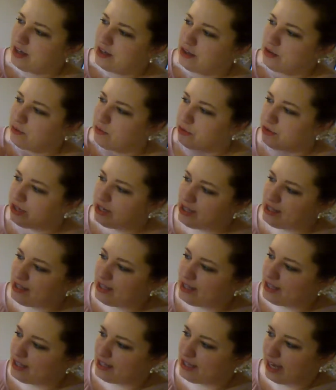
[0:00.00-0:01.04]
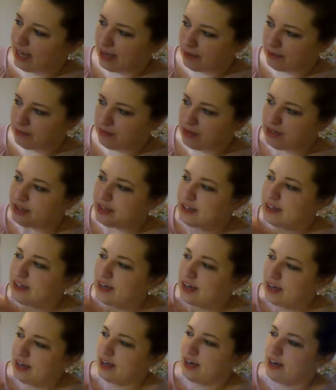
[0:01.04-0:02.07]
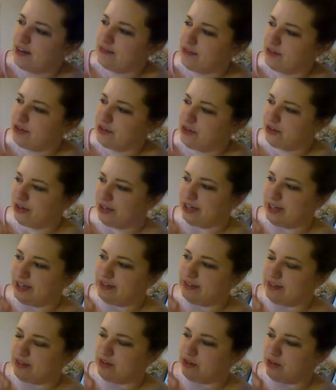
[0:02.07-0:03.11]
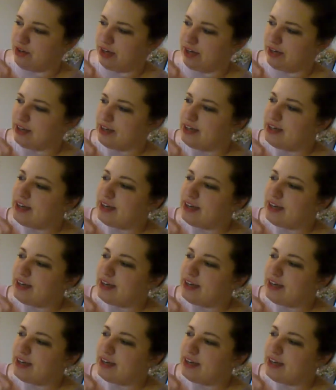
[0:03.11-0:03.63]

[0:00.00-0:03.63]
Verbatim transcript: The woody stem of the tree is the trunk.